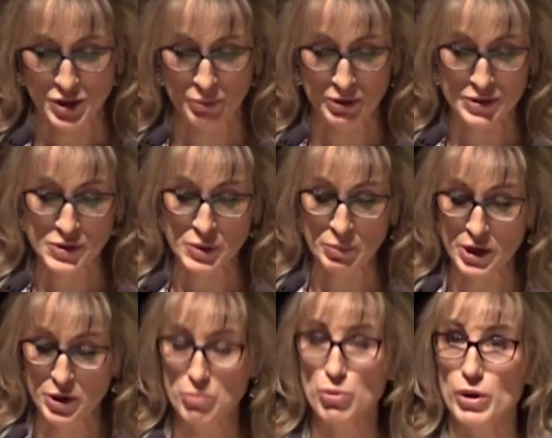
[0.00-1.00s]
To
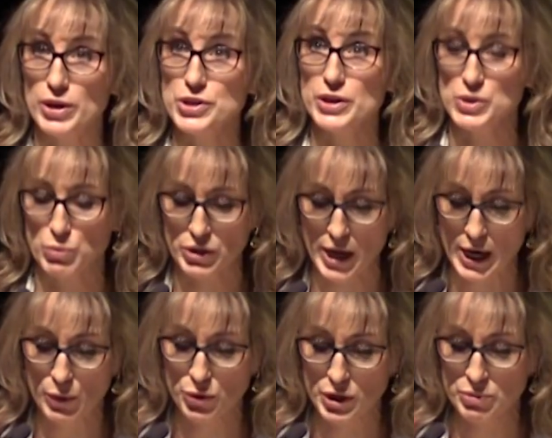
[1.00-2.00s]
participate in projects with
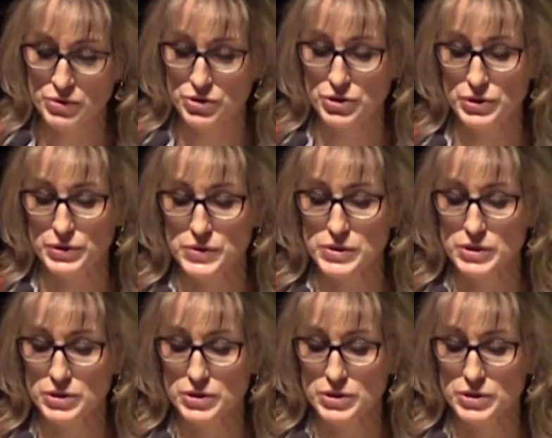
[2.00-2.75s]
equity positions,